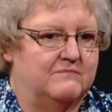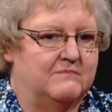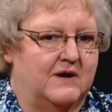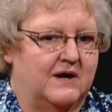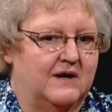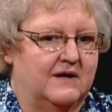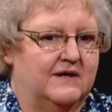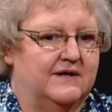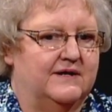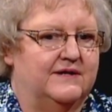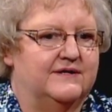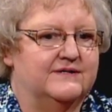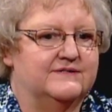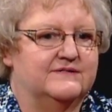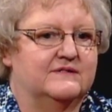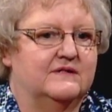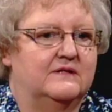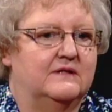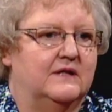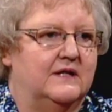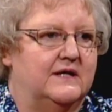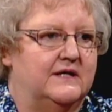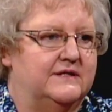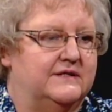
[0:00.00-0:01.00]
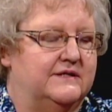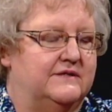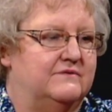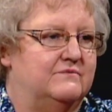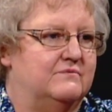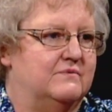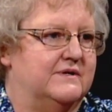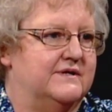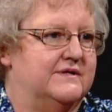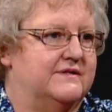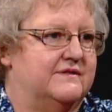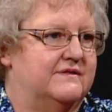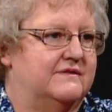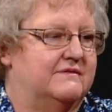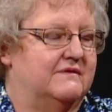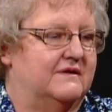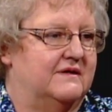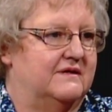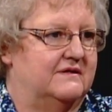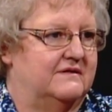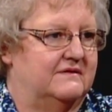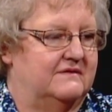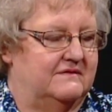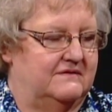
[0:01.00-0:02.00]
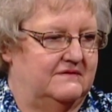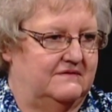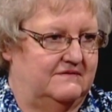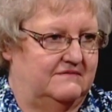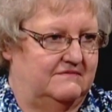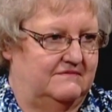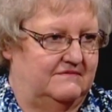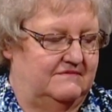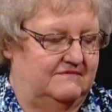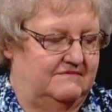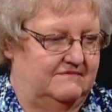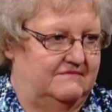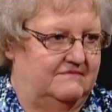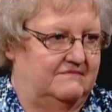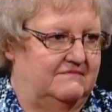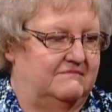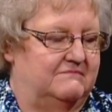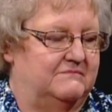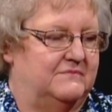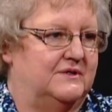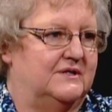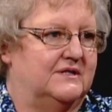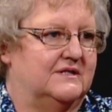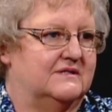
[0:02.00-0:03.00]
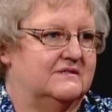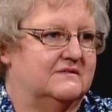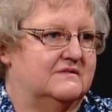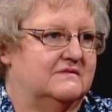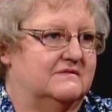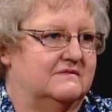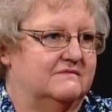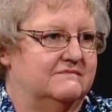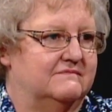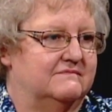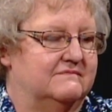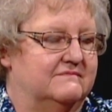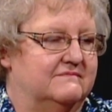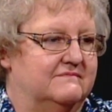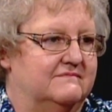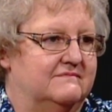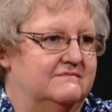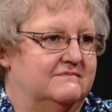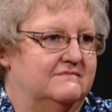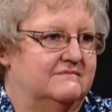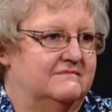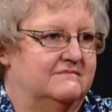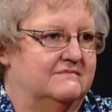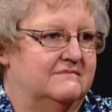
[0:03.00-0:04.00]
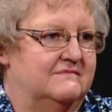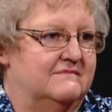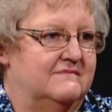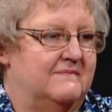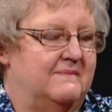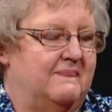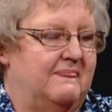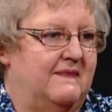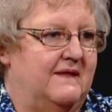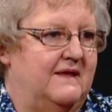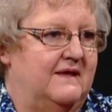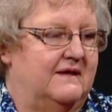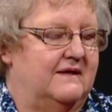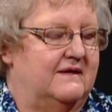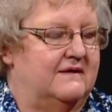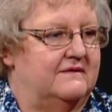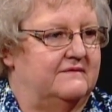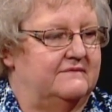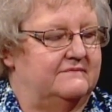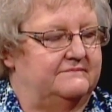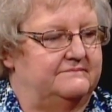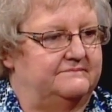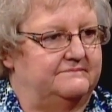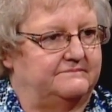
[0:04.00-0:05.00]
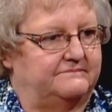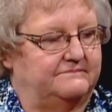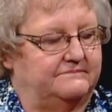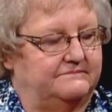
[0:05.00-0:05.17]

market is glutted with books. So if